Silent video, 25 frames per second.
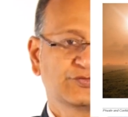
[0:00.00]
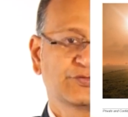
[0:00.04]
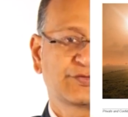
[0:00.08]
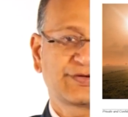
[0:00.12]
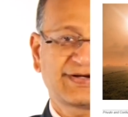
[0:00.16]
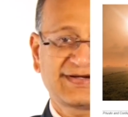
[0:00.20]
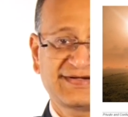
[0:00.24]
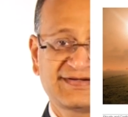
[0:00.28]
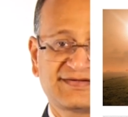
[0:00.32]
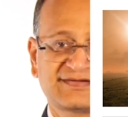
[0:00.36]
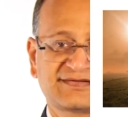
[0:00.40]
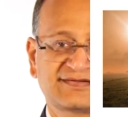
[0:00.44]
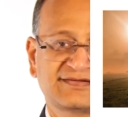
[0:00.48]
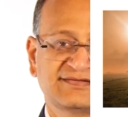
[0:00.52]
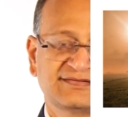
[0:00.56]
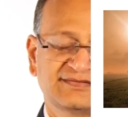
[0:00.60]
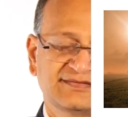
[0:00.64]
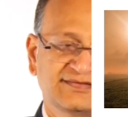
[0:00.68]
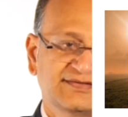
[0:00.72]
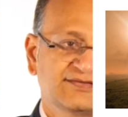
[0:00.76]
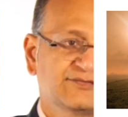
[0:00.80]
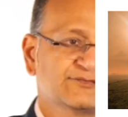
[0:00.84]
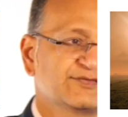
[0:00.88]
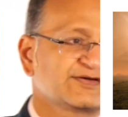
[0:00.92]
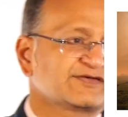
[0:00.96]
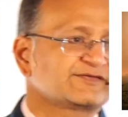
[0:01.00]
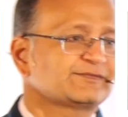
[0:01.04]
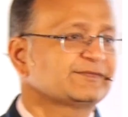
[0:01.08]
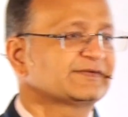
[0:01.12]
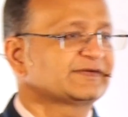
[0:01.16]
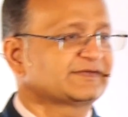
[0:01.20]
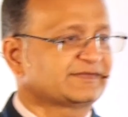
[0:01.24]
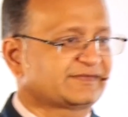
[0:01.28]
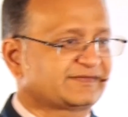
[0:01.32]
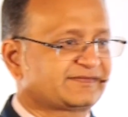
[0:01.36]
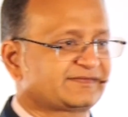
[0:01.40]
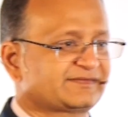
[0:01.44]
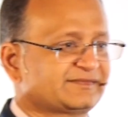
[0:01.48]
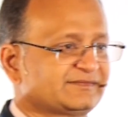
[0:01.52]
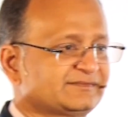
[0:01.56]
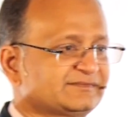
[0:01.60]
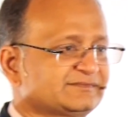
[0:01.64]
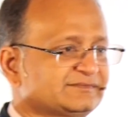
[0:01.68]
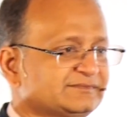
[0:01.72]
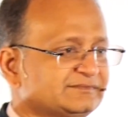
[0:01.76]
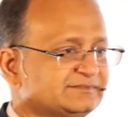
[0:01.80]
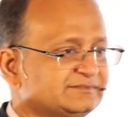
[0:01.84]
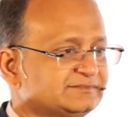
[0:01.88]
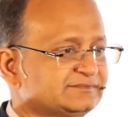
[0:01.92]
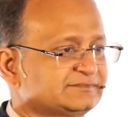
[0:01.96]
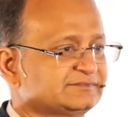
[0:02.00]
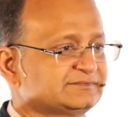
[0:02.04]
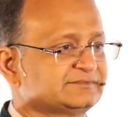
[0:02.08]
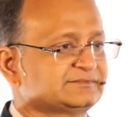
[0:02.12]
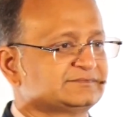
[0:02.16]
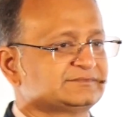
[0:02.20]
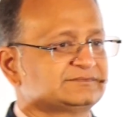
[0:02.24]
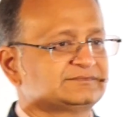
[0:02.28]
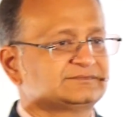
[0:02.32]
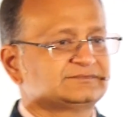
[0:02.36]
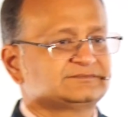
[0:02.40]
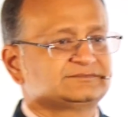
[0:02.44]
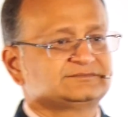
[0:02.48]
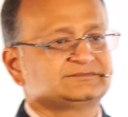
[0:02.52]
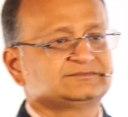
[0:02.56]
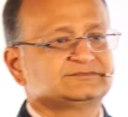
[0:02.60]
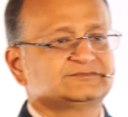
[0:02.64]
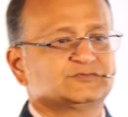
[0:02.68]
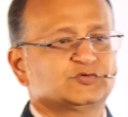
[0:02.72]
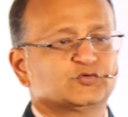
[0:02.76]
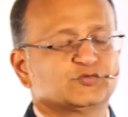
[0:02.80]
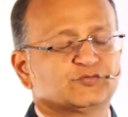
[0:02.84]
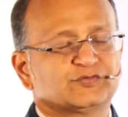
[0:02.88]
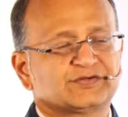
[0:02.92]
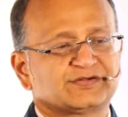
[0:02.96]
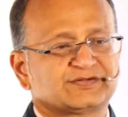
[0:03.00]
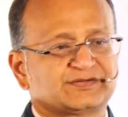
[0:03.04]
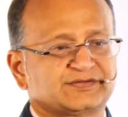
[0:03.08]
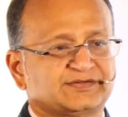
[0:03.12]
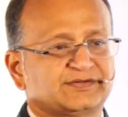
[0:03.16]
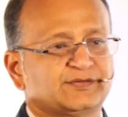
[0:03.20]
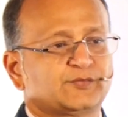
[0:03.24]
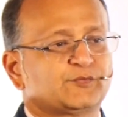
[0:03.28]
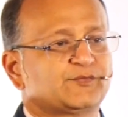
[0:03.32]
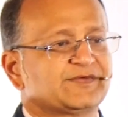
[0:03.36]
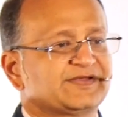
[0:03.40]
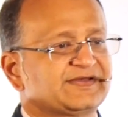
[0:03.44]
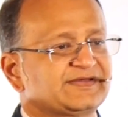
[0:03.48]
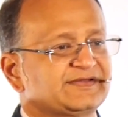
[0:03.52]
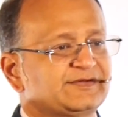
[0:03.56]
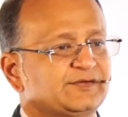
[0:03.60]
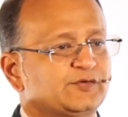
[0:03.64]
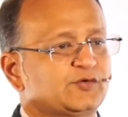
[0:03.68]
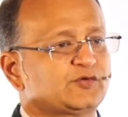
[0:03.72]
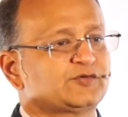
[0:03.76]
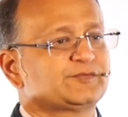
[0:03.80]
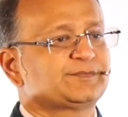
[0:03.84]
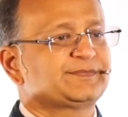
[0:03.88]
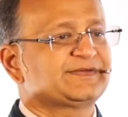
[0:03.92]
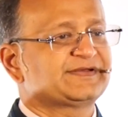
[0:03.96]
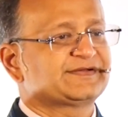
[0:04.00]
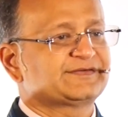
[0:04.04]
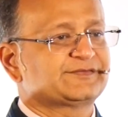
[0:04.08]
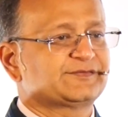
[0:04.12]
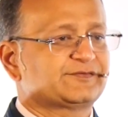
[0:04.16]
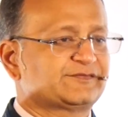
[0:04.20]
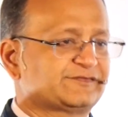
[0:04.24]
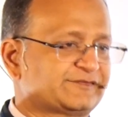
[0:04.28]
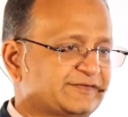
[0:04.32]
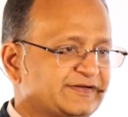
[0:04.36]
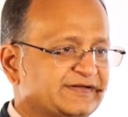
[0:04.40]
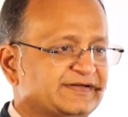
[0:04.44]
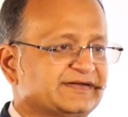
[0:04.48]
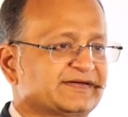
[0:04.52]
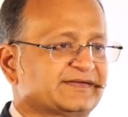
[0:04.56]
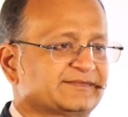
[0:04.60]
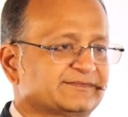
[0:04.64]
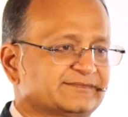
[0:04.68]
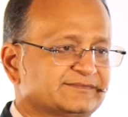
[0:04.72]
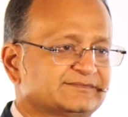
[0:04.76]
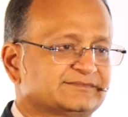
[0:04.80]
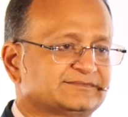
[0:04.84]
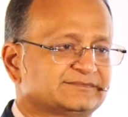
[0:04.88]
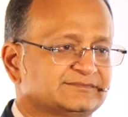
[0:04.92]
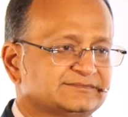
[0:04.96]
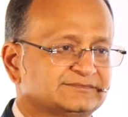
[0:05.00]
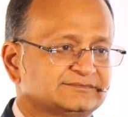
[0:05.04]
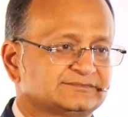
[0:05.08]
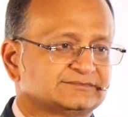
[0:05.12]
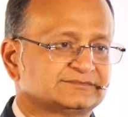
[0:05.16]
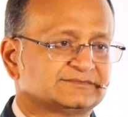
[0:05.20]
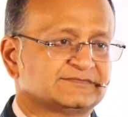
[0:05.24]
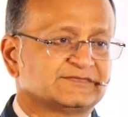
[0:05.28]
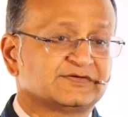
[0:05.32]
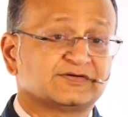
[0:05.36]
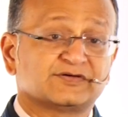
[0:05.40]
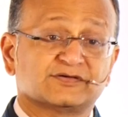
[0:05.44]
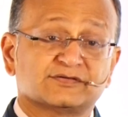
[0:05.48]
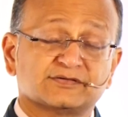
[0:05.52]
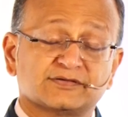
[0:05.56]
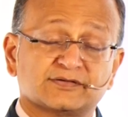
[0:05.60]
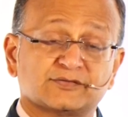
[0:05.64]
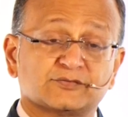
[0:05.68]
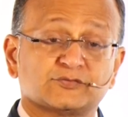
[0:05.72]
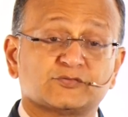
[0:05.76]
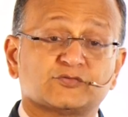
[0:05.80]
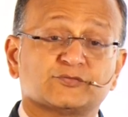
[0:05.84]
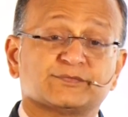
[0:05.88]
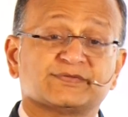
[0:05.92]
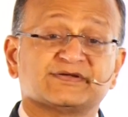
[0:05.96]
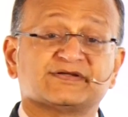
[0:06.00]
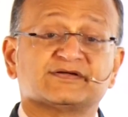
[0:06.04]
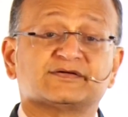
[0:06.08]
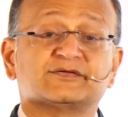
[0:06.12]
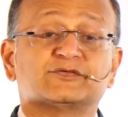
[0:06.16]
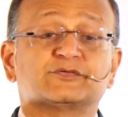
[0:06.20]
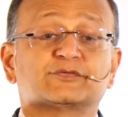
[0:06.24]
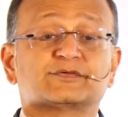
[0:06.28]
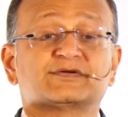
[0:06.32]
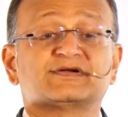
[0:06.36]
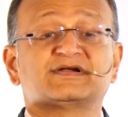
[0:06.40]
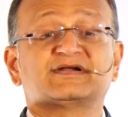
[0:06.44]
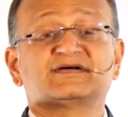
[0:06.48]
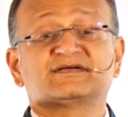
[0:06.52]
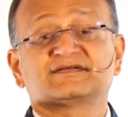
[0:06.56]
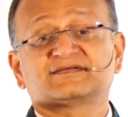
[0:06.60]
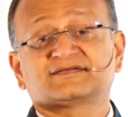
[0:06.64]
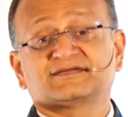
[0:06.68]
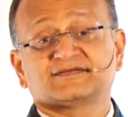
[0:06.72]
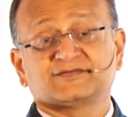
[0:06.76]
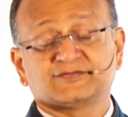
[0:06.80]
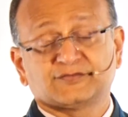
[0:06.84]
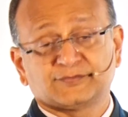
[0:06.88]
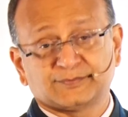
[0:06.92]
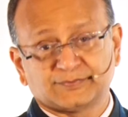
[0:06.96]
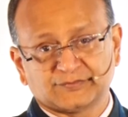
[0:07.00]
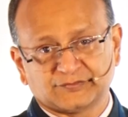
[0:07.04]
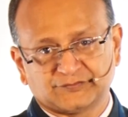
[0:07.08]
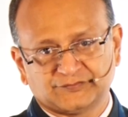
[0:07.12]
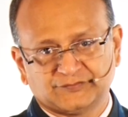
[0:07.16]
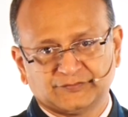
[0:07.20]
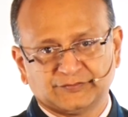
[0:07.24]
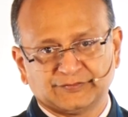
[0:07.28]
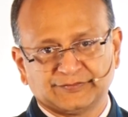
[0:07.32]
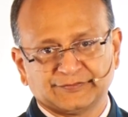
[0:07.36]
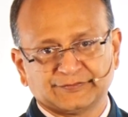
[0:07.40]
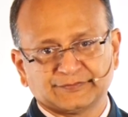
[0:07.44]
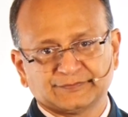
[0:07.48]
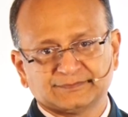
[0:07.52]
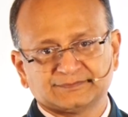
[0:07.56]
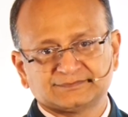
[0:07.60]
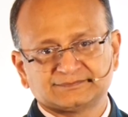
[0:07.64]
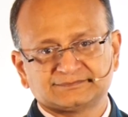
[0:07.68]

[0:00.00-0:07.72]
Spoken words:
right investments over a very long period of time turn out to be the gorillas in your portfolio.